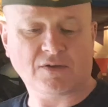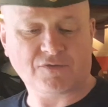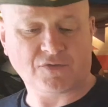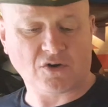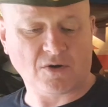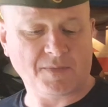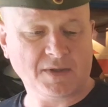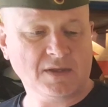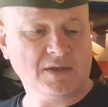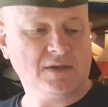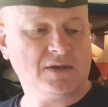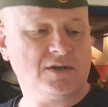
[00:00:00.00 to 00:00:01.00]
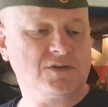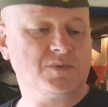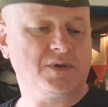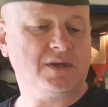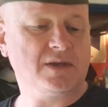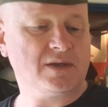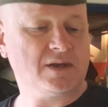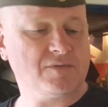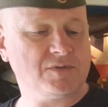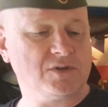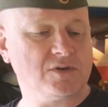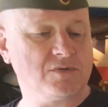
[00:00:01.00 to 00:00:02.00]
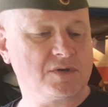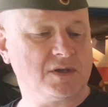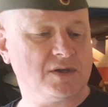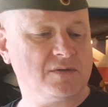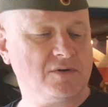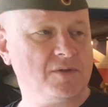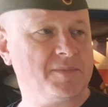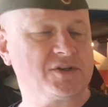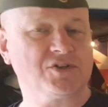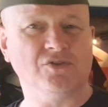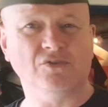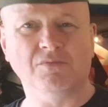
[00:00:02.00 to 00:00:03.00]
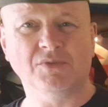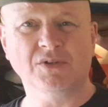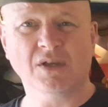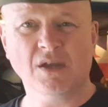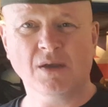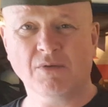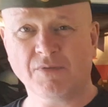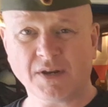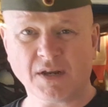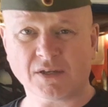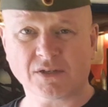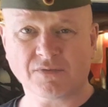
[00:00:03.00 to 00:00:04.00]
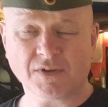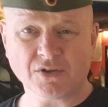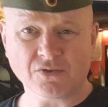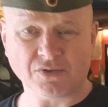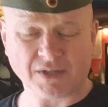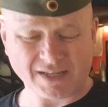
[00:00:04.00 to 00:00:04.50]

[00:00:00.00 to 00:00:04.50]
form, as we have in the UK, all matching numbers. But very nice, very good